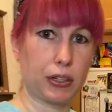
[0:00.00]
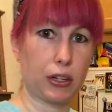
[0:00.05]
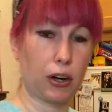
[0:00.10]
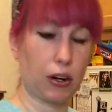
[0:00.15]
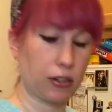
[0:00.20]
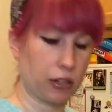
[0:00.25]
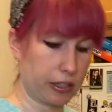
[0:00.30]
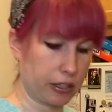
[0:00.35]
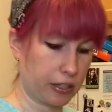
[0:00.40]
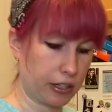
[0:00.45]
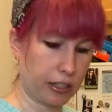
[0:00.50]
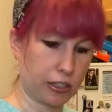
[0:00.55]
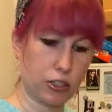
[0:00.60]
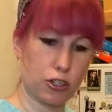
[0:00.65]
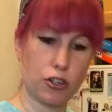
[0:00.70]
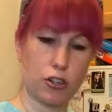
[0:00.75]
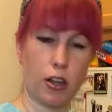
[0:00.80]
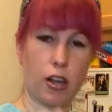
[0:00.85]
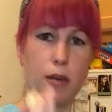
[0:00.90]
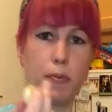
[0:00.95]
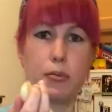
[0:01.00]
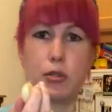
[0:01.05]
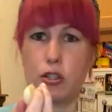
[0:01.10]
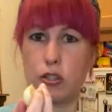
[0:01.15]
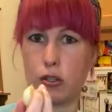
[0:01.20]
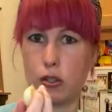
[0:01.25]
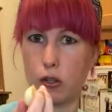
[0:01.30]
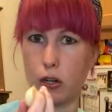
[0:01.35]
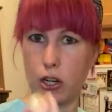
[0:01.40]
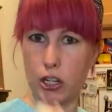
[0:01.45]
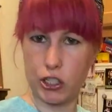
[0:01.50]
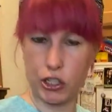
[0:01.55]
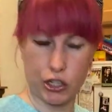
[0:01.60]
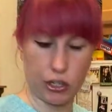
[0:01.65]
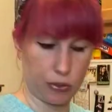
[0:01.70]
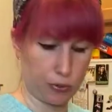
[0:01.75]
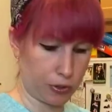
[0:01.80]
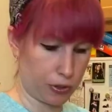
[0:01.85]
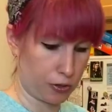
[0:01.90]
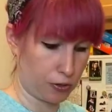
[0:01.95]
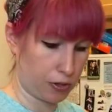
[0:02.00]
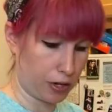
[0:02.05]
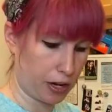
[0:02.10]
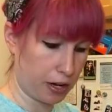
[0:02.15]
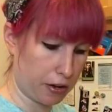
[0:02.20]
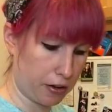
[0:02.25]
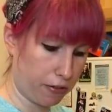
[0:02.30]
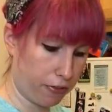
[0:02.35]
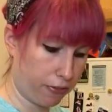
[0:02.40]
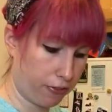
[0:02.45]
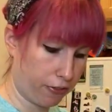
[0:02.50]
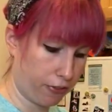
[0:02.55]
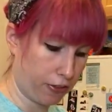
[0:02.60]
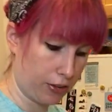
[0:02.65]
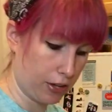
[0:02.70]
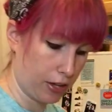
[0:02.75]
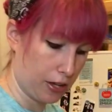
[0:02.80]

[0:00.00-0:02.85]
garlic like a schlub. Just crush it with your knife.